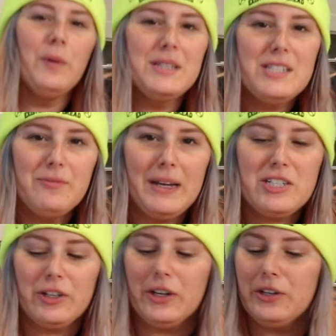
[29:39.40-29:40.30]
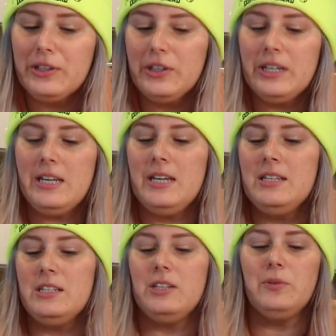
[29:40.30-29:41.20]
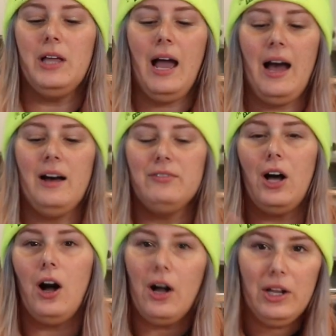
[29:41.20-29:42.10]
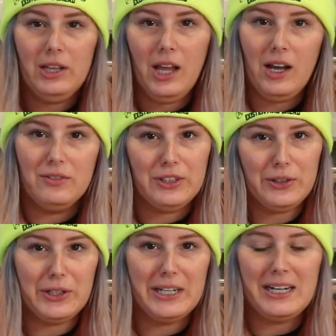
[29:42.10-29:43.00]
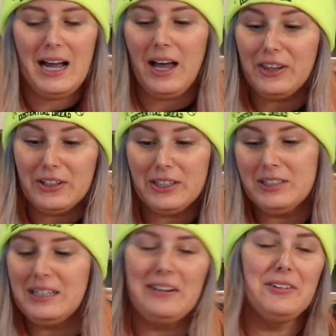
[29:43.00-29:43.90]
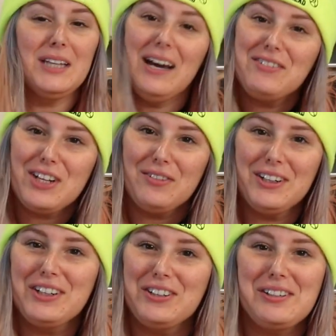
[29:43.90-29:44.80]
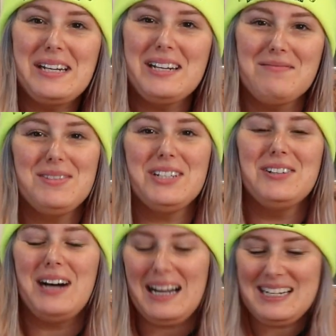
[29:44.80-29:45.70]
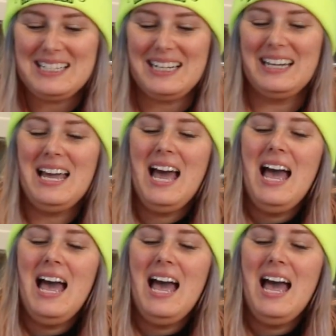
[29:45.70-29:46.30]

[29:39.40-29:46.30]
Once you've made your earth cookies, you will have all of your other, leftover green and blue icing,